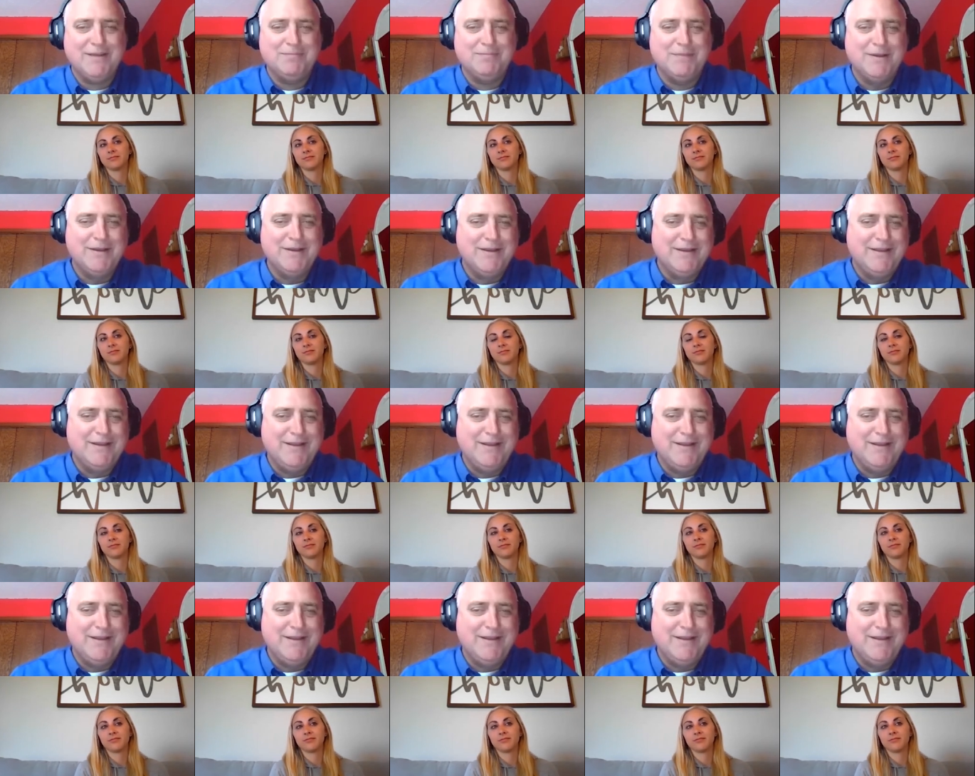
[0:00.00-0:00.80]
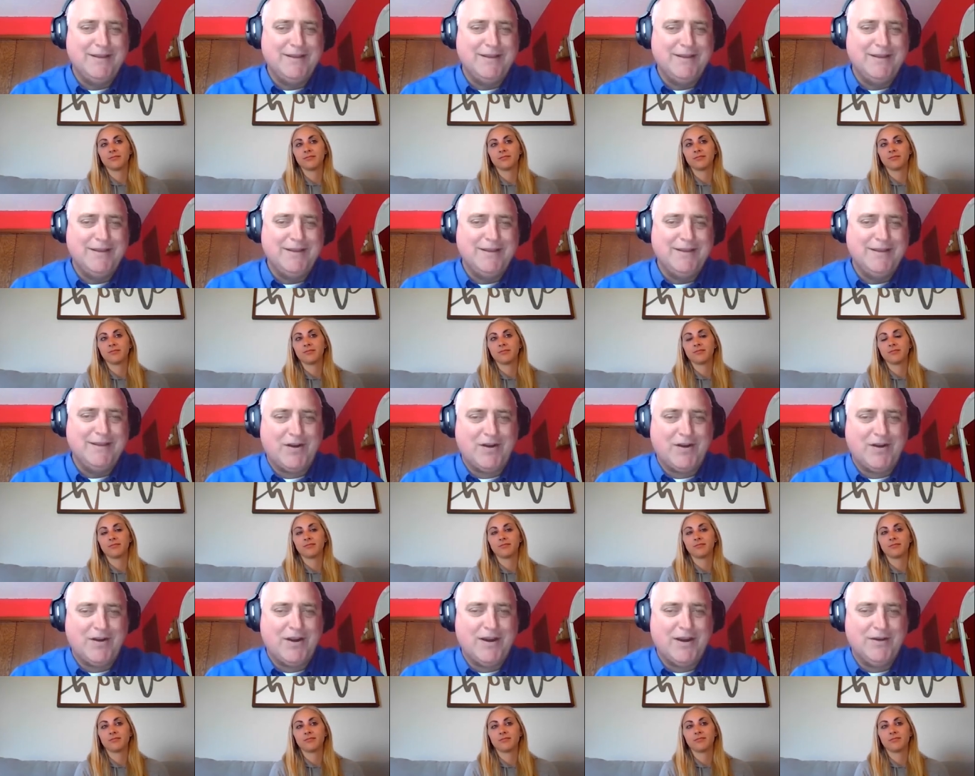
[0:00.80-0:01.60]
and happens in lots of
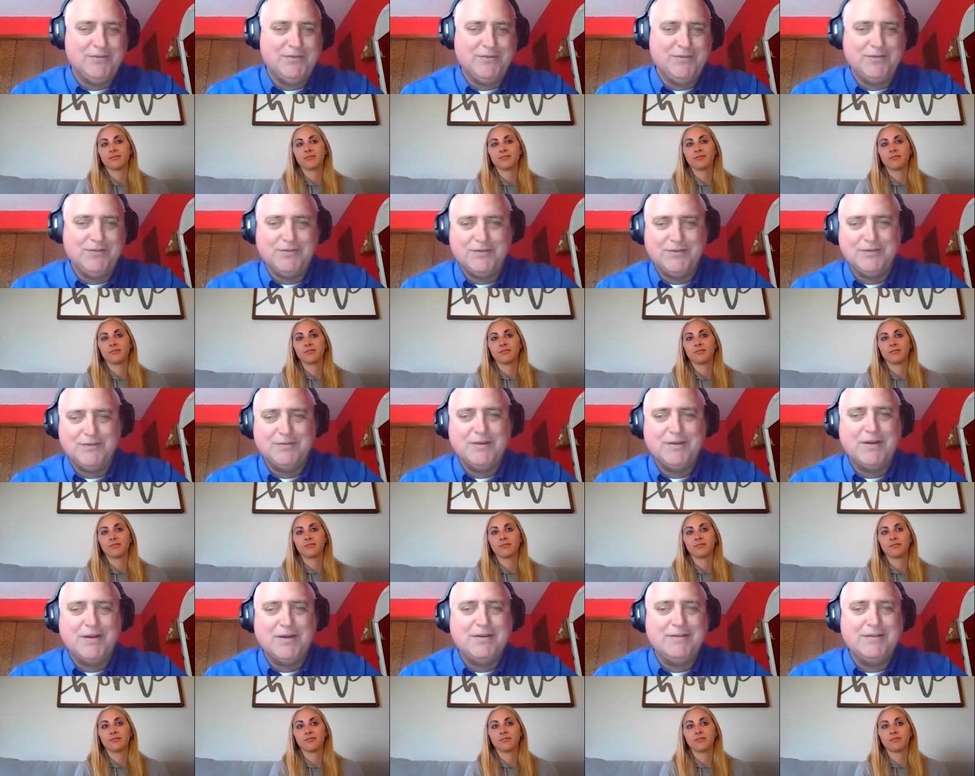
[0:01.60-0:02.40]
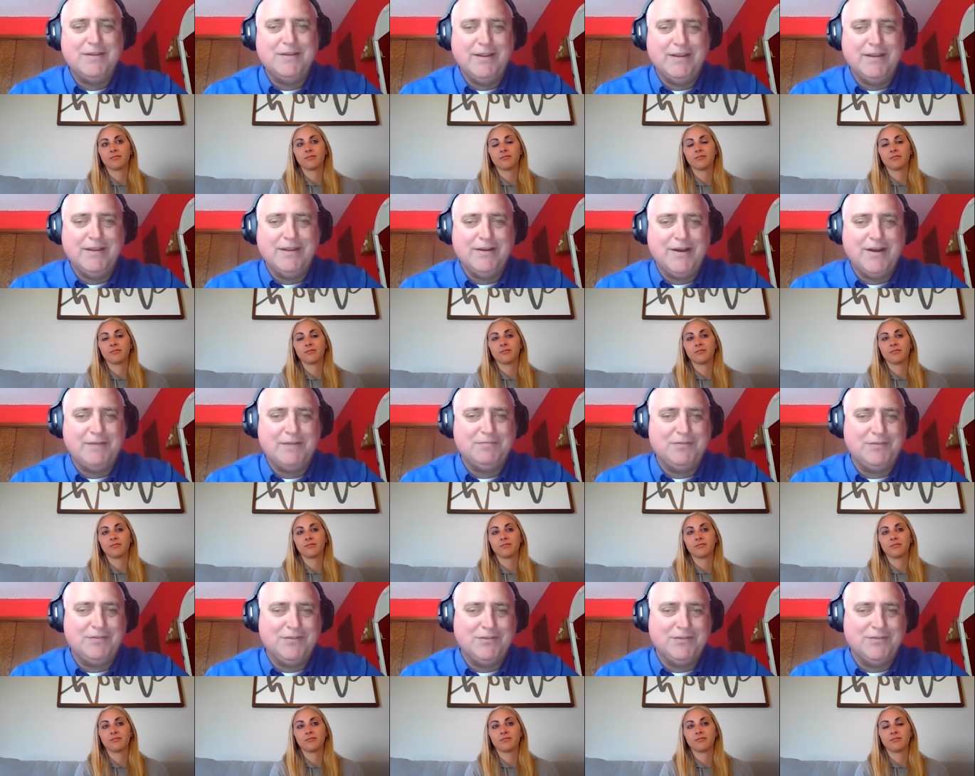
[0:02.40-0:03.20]
our houses and
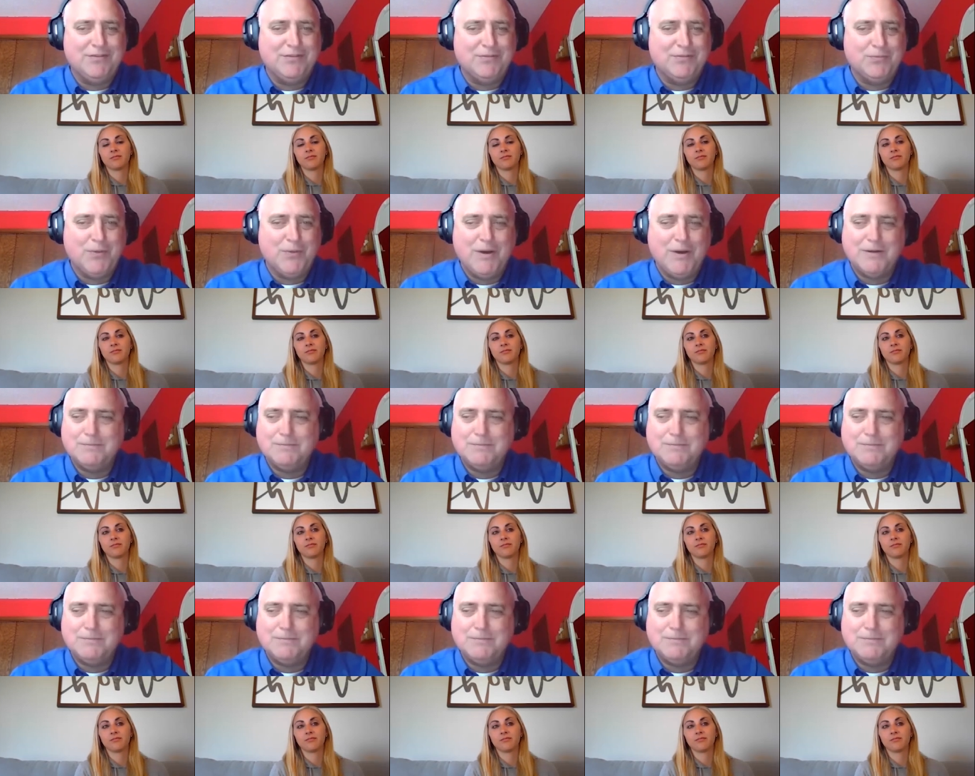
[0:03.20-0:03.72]
offices as well.